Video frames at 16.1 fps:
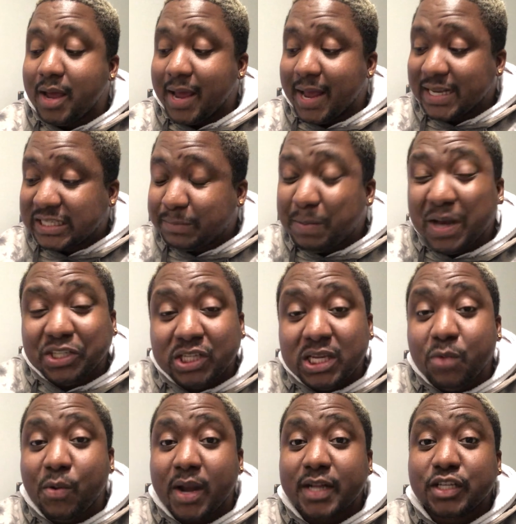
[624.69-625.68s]
especially
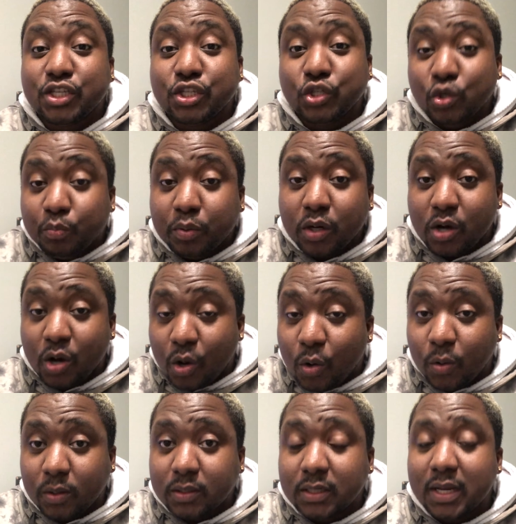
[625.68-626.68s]
when it's super
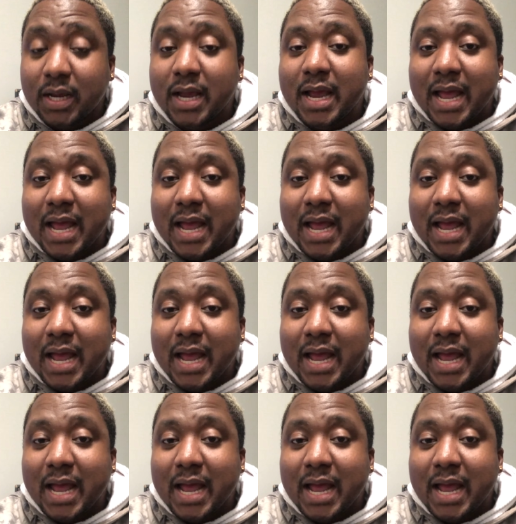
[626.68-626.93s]
cold.